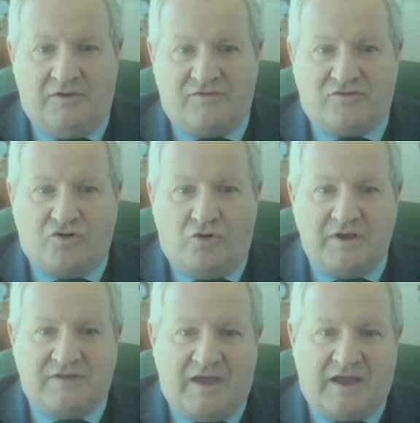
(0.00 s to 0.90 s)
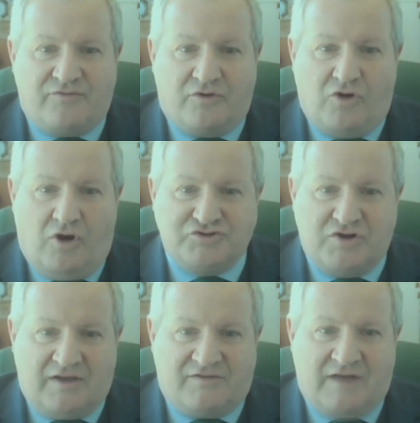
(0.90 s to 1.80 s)
This Tory text for
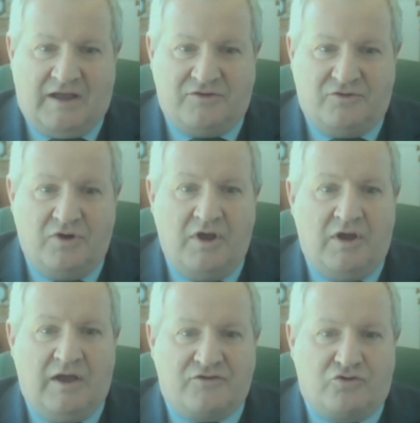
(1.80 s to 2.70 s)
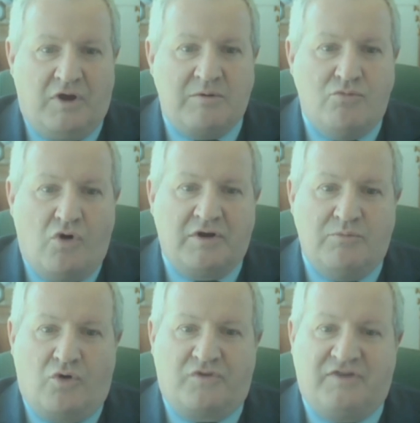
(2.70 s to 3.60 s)
contract scandal is growing more
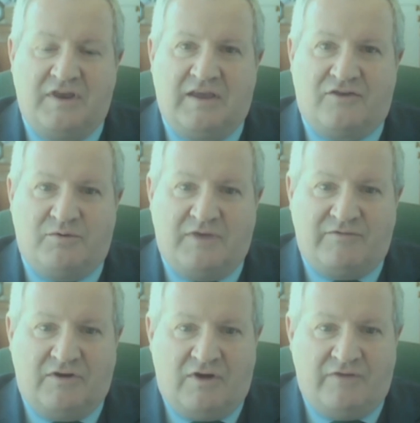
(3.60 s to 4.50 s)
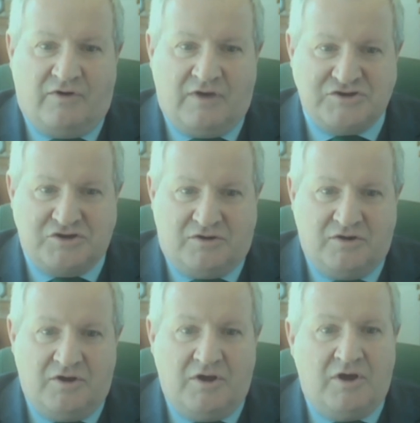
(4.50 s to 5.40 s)
and more serious with every revelation.
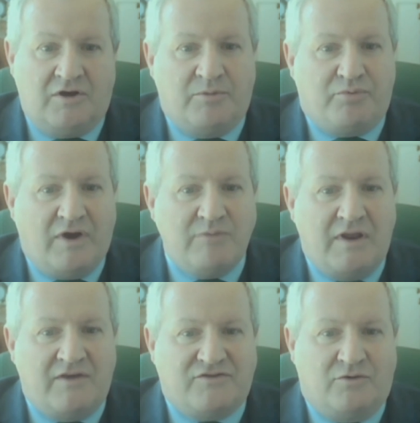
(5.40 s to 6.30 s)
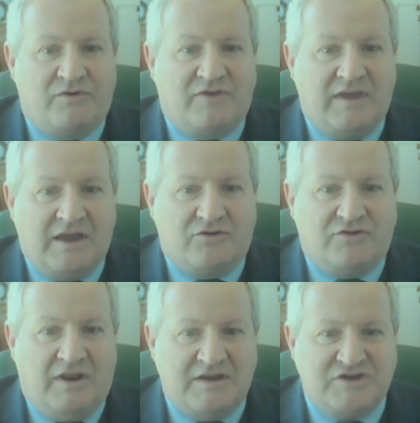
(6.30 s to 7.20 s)
The Prime Minister was eager
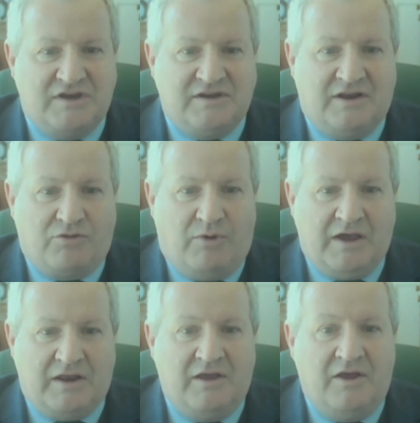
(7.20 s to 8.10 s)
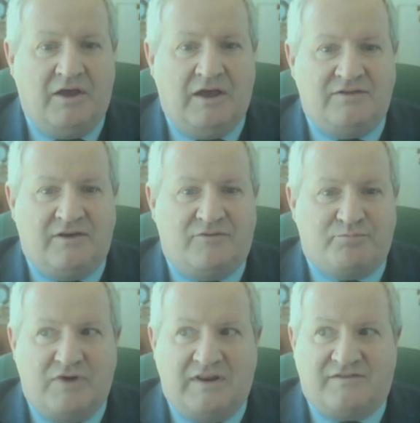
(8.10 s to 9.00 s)
to initiate an inquiry into his
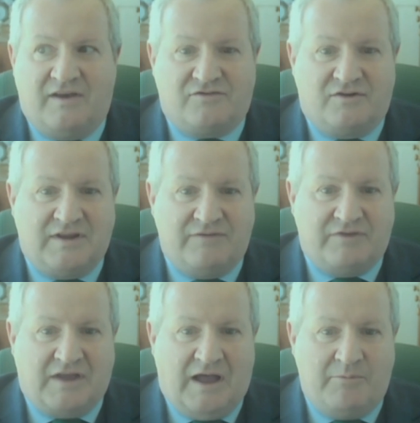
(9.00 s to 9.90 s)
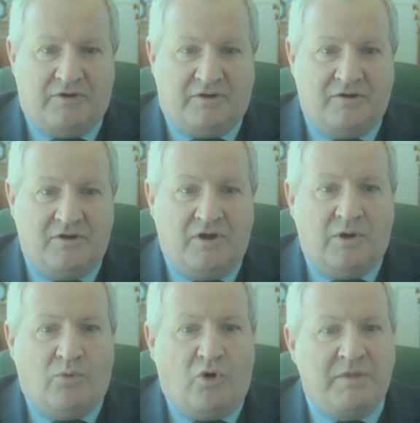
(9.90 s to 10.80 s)
predecessor, David Cameron.
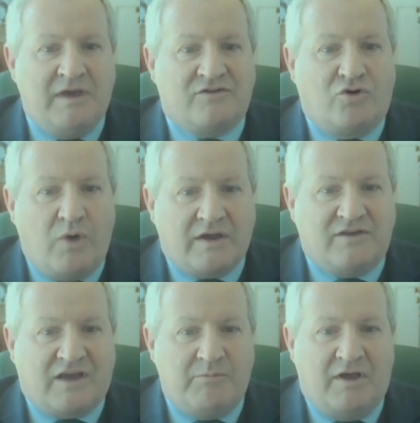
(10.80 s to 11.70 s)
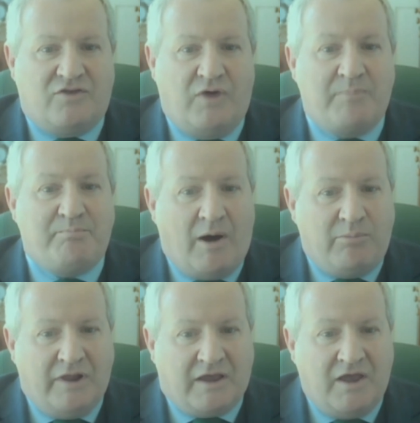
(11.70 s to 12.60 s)
Well, he is quick to commit to a
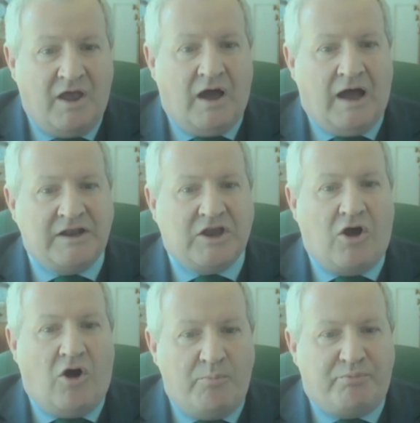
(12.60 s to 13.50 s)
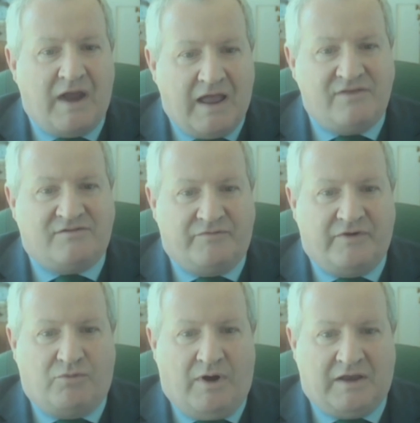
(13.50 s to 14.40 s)
public and comprehensive
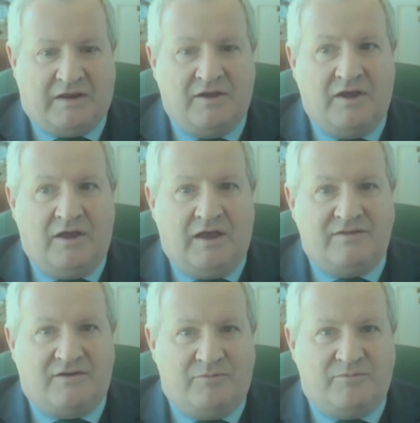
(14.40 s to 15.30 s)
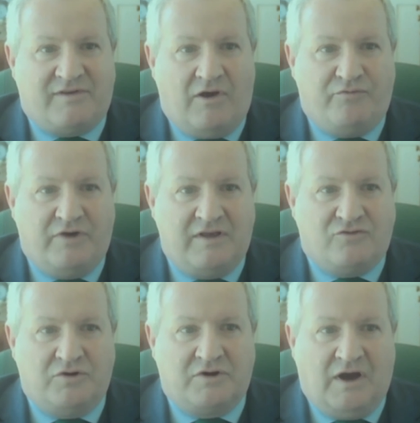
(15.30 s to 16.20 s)
inquiry into himself and
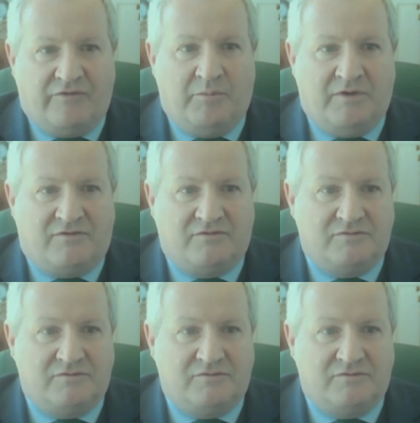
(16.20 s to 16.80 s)
his own government.